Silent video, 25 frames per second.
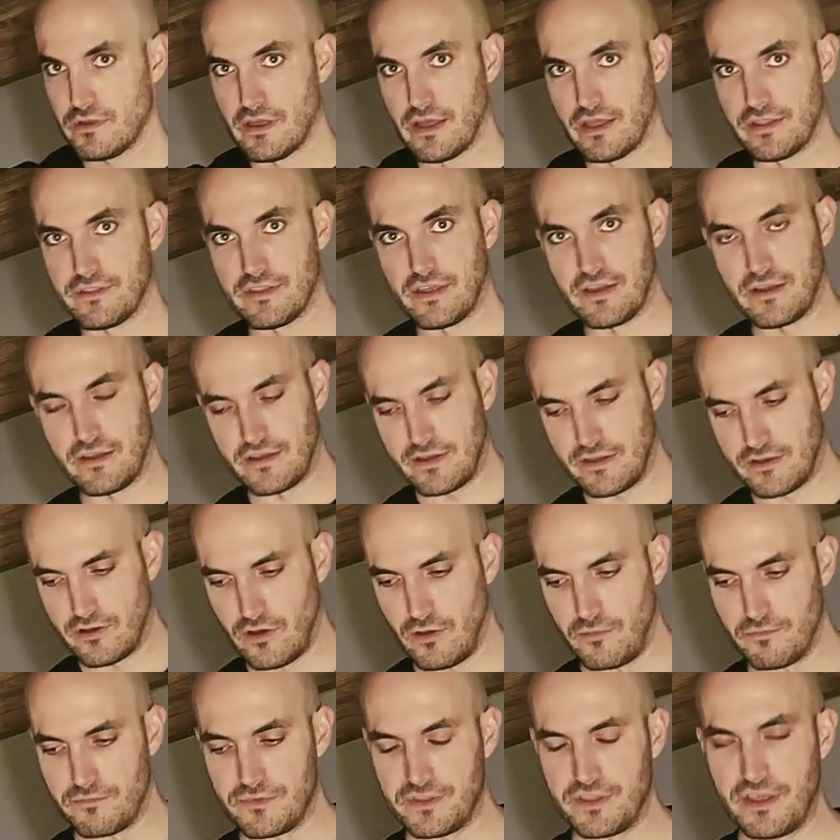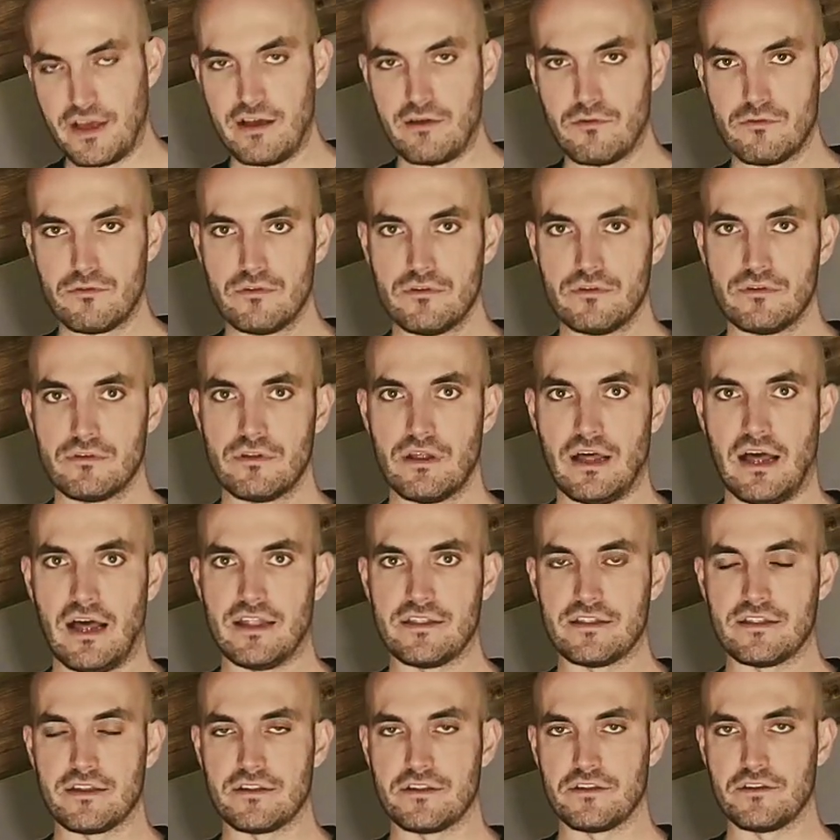and then come down
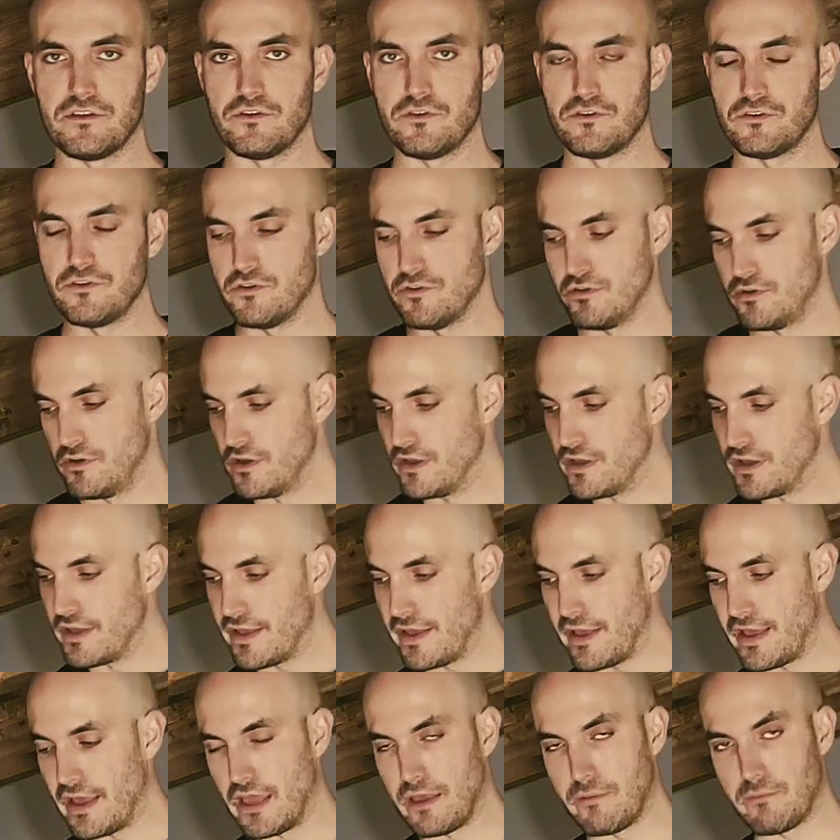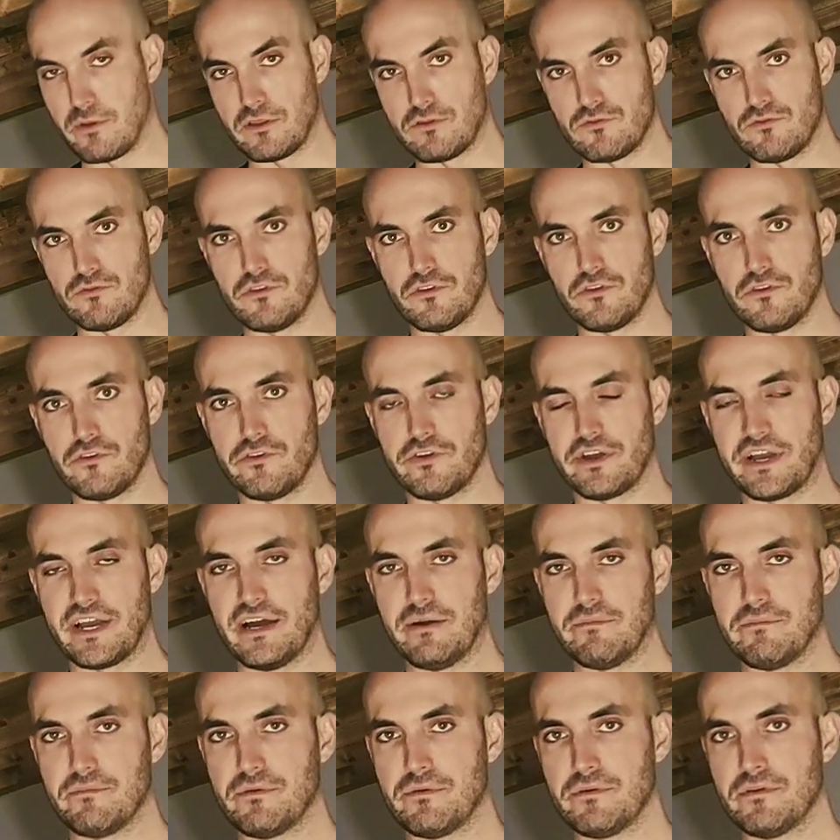under the yo-yo, aiming to the yo-yo
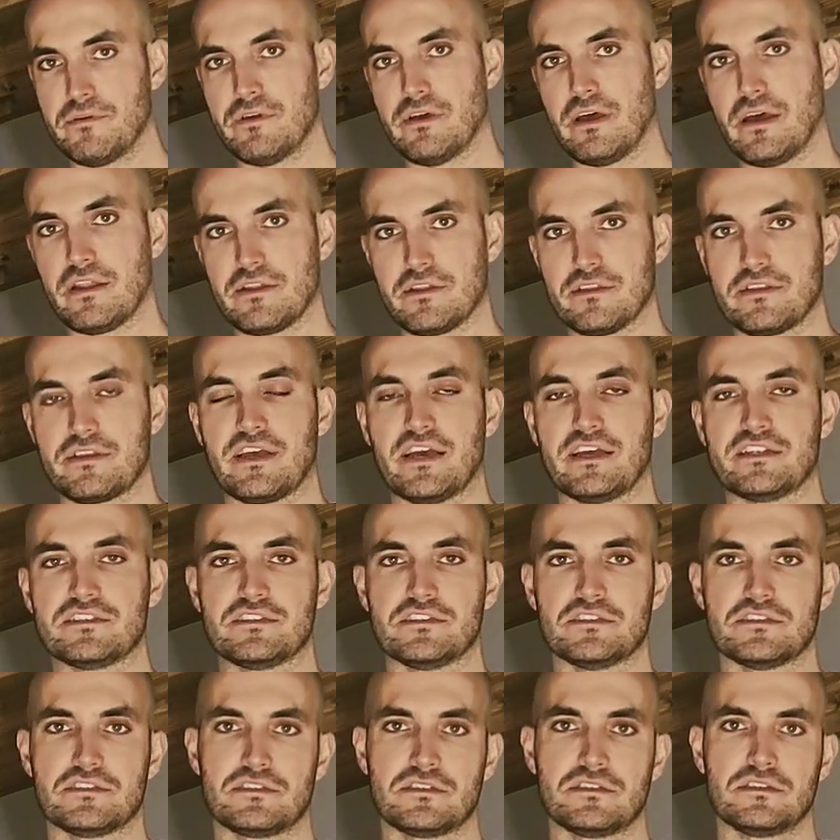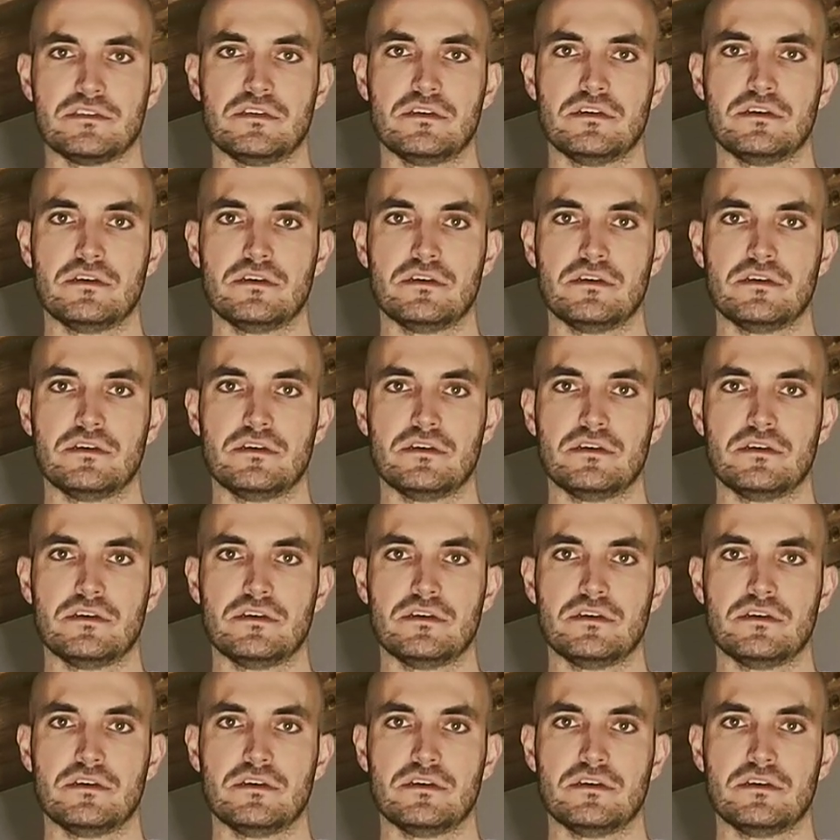gap, and it catches